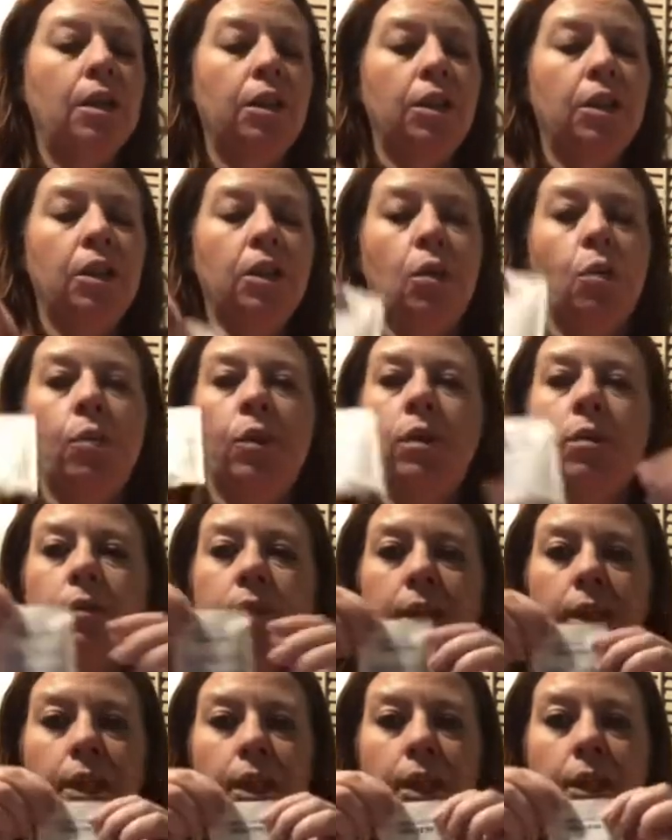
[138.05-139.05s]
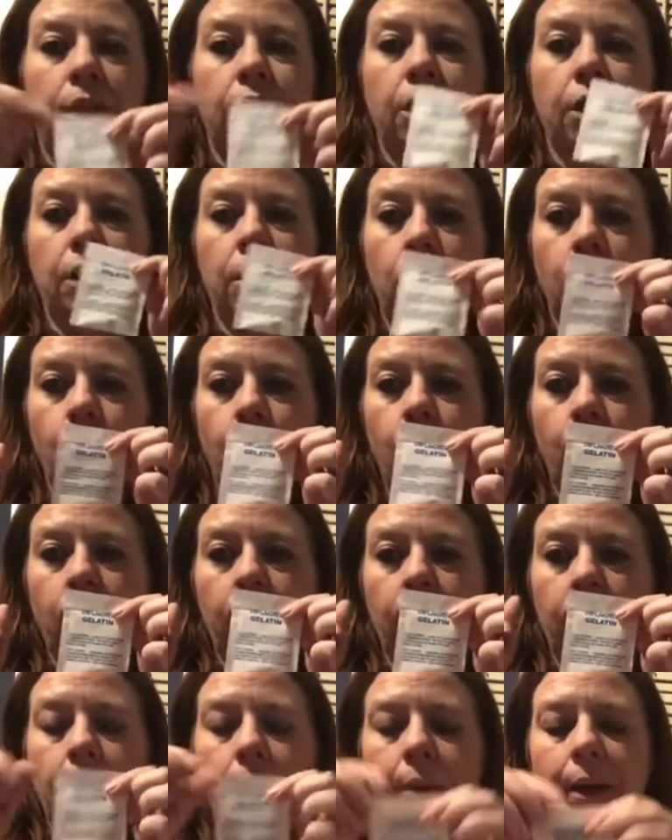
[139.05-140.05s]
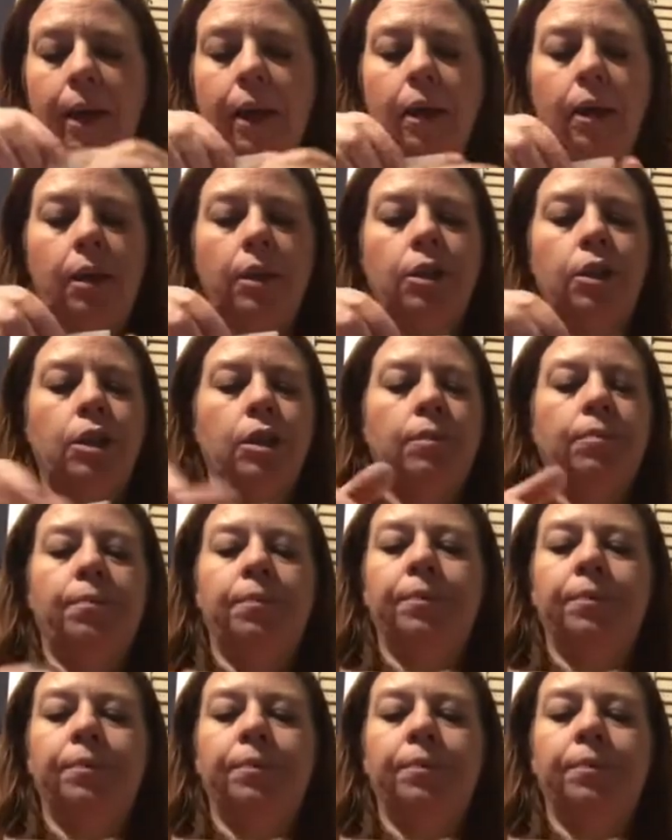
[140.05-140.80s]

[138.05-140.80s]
So we only need just one little package.